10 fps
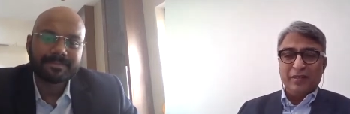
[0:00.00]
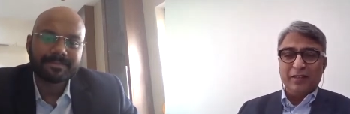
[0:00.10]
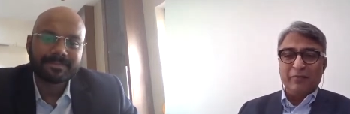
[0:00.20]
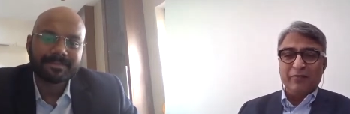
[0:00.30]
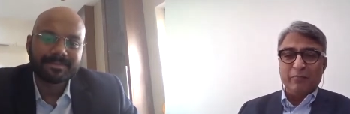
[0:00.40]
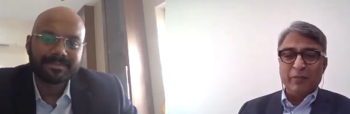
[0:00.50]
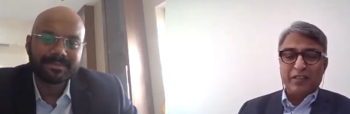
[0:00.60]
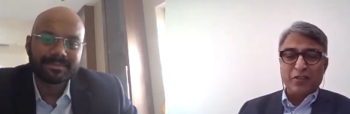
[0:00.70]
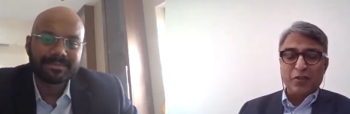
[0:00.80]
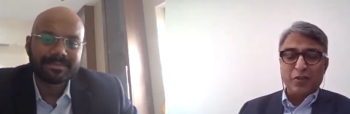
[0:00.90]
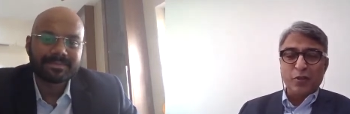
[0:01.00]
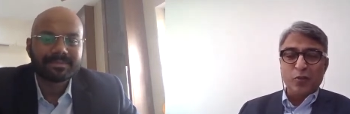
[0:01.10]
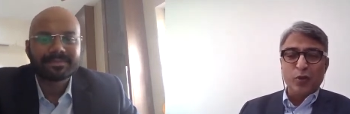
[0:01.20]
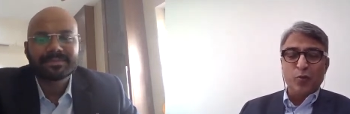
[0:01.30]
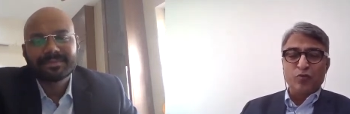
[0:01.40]
Speaker 1: I'm a bit
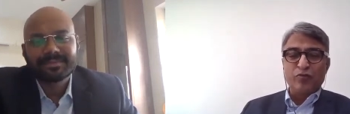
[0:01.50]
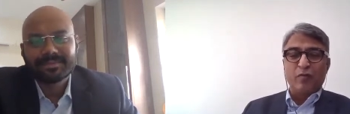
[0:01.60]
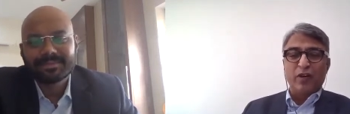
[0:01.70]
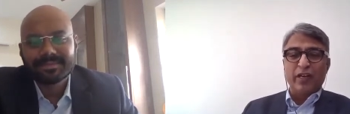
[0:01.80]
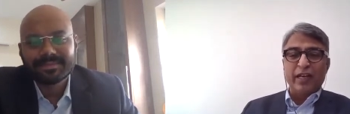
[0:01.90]
concerned you use the word